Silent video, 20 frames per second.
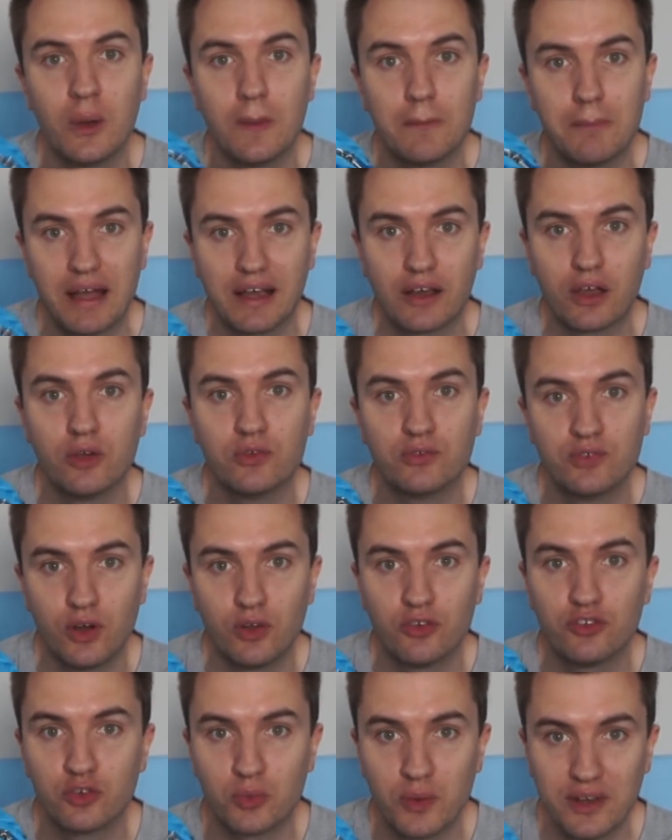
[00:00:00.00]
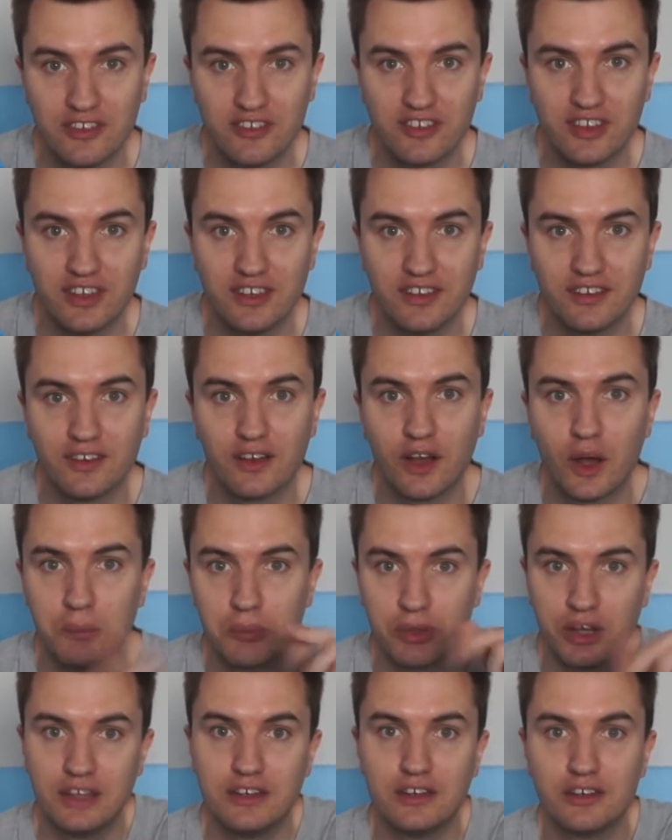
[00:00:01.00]
BAGOFOLD20, I'll put
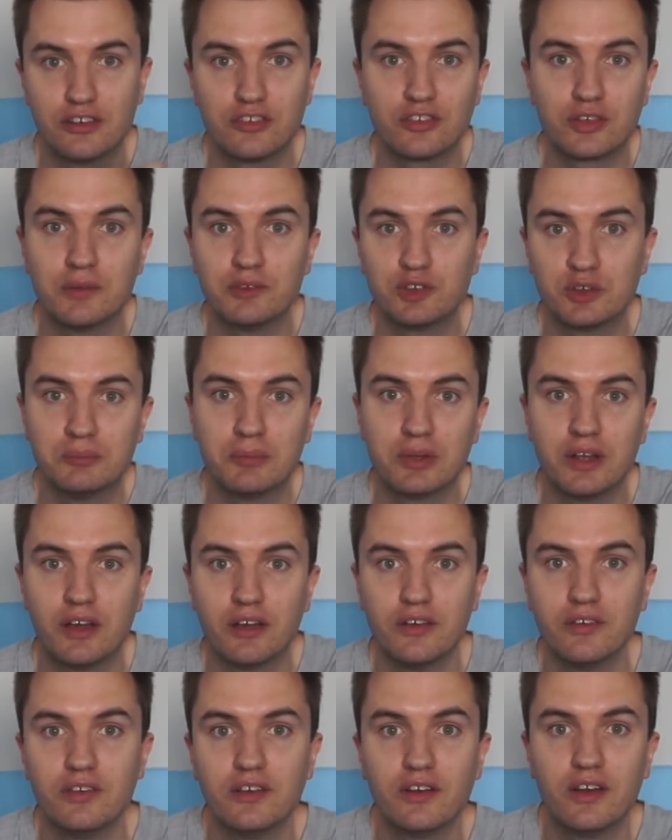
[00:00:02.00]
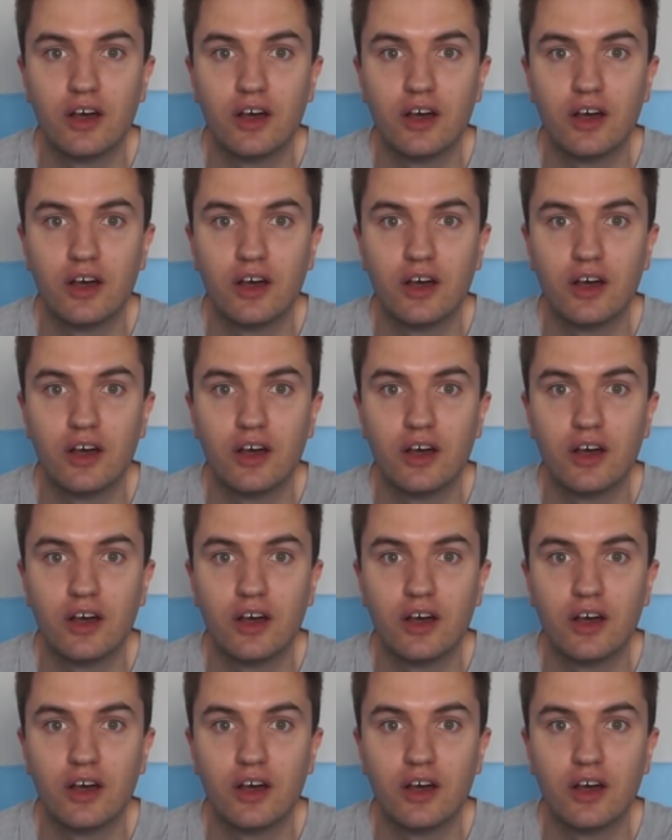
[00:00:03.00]
it in the description below,